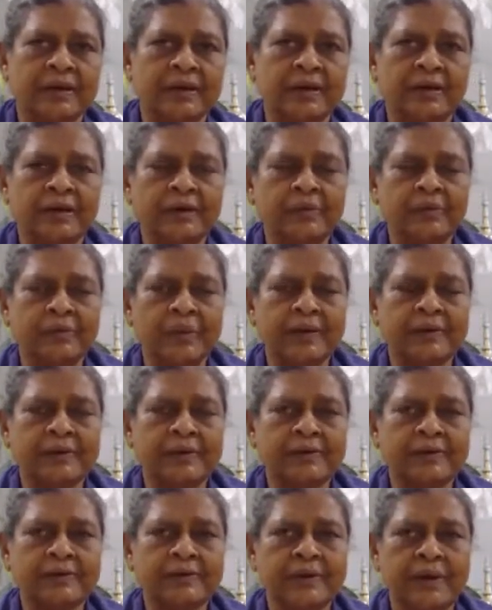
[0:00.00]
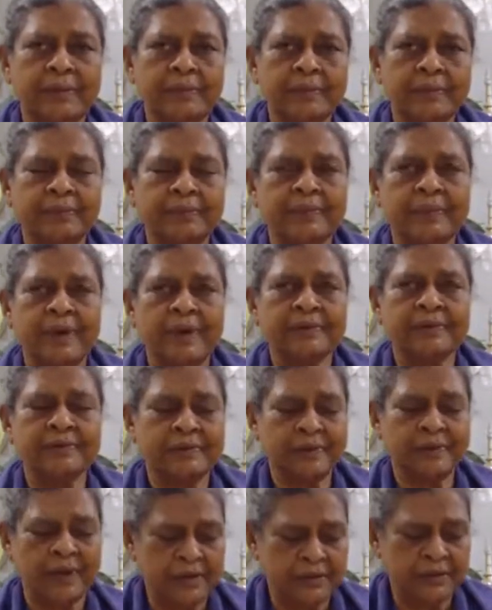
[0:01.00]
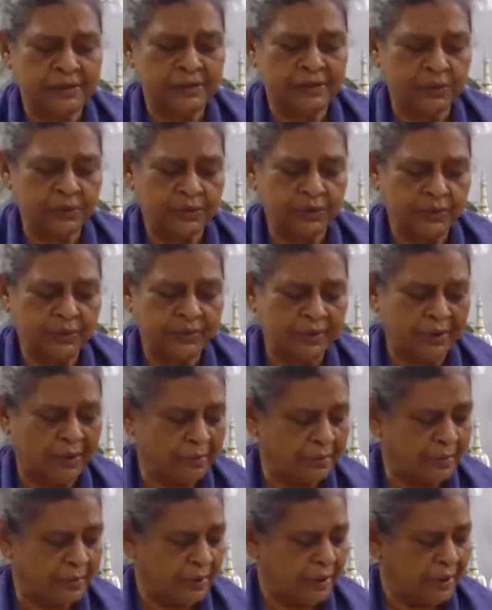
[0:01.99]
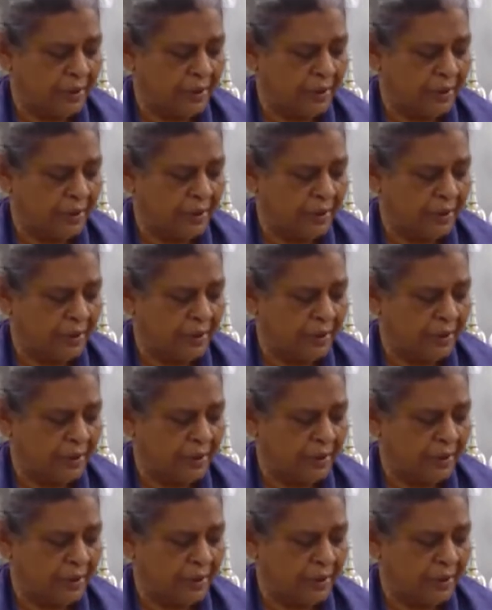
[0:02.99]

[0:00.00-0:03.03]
invited some nuns to give some